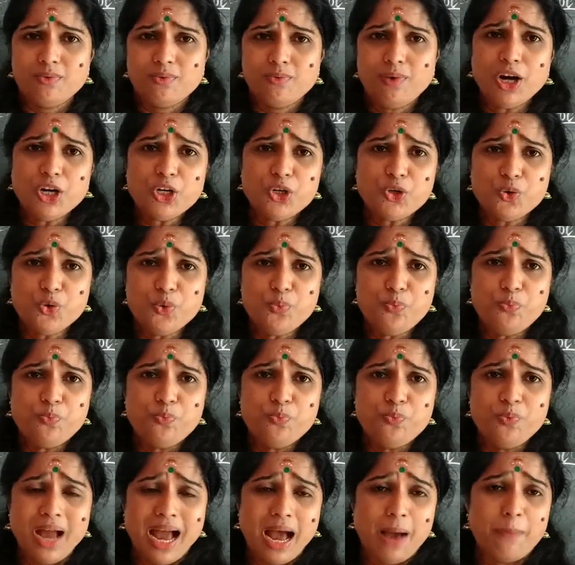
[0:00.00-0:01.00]
what should
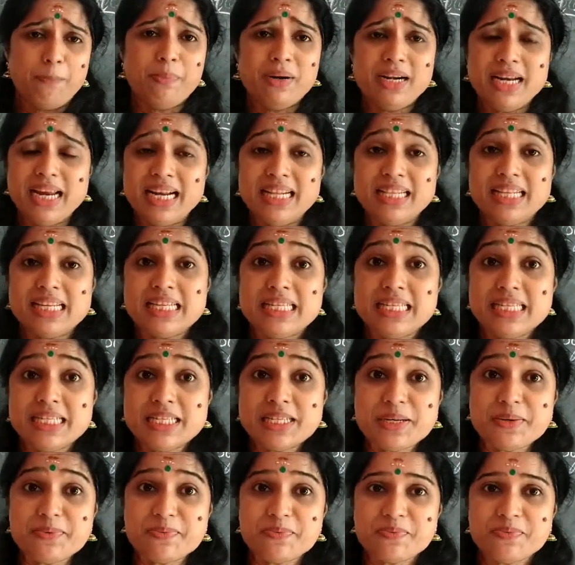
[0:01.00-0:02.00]
happen in the
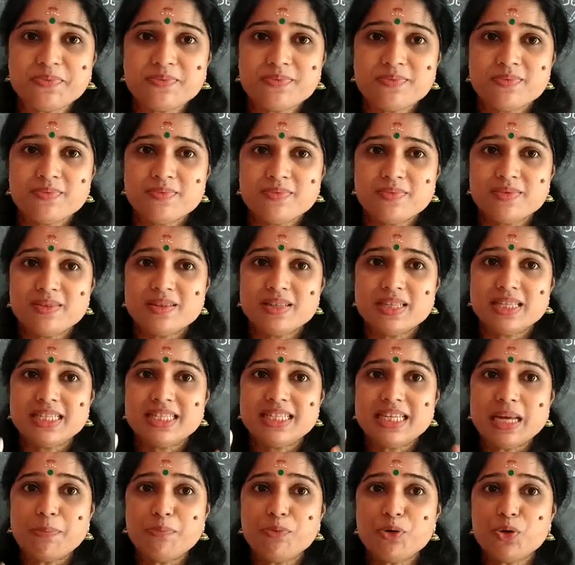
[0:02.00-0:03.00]
stem?
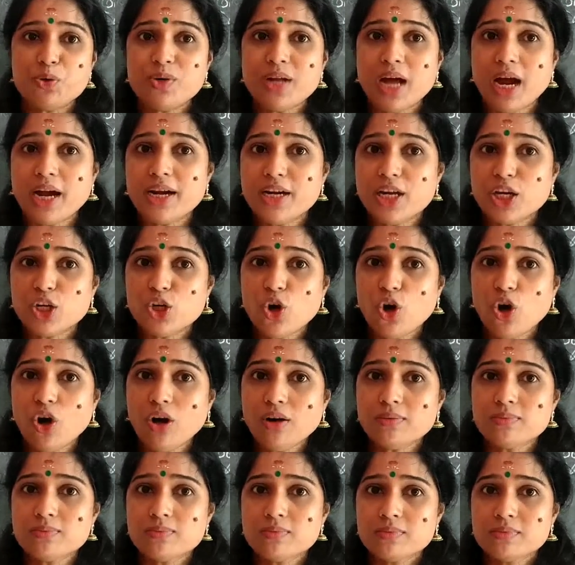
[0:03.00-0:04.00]
Stem should
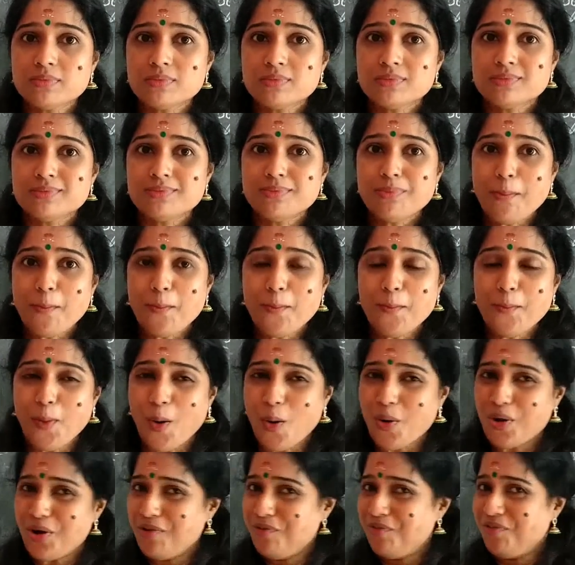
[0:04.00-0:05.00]
undergo
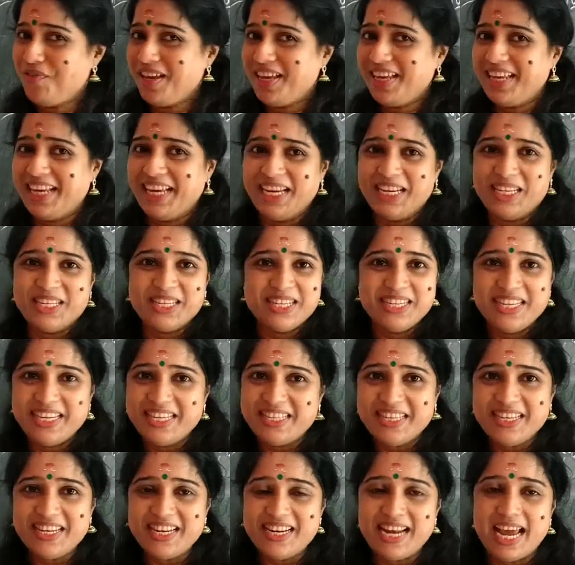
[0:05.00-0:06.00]
modification,
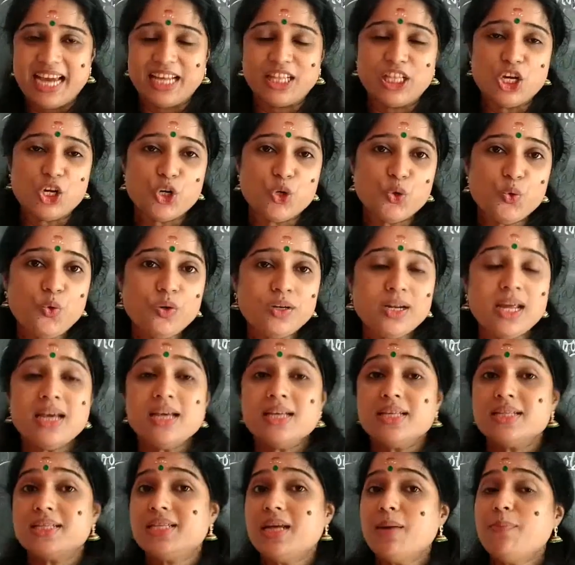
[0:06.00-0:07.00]
isn't it? Like the root,
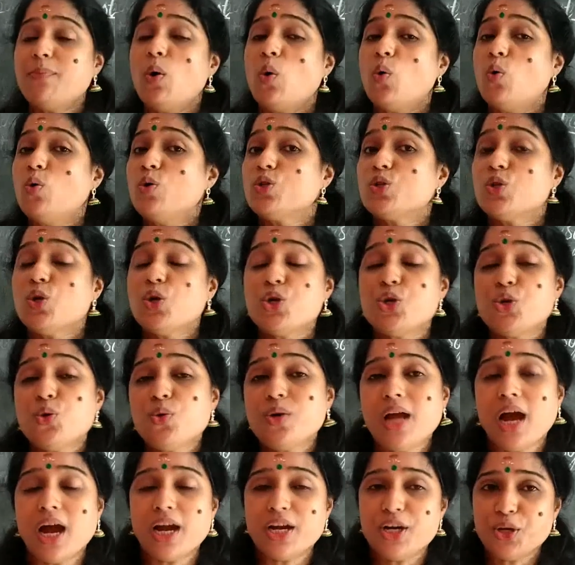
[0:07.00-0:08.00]
stem also
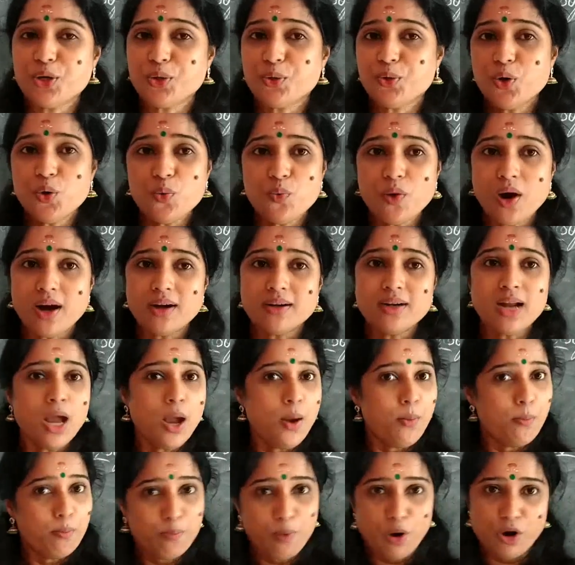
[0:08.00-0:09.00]
should undergo what?
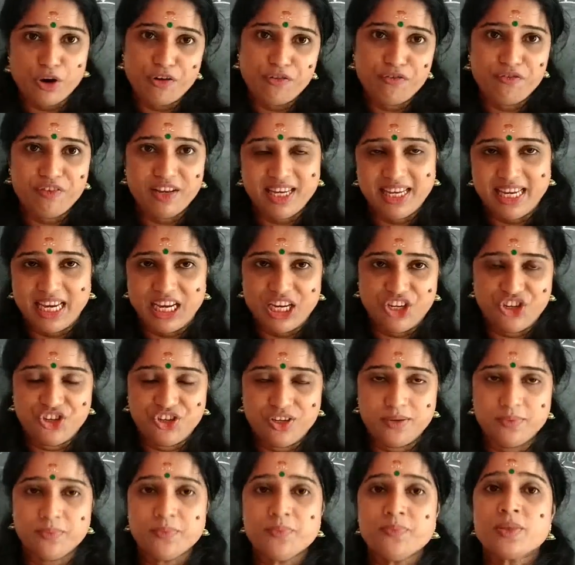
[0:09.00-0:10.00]

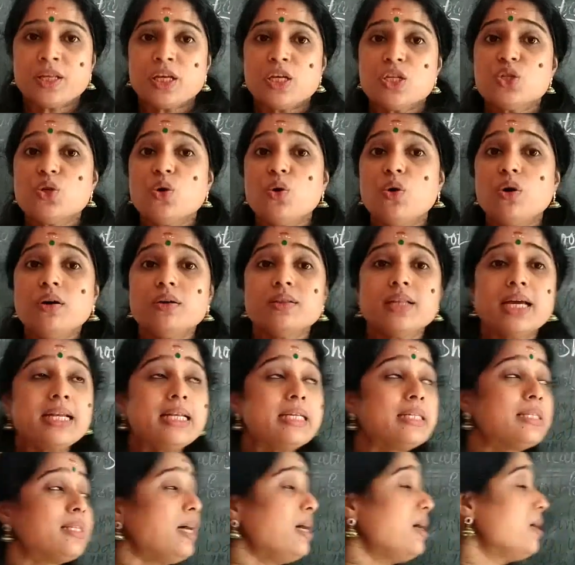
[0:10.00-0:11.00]
Modification. So
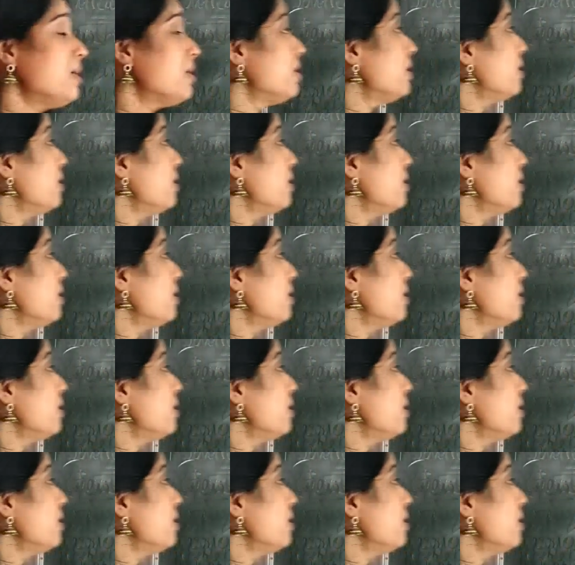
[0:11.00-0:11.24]
that is the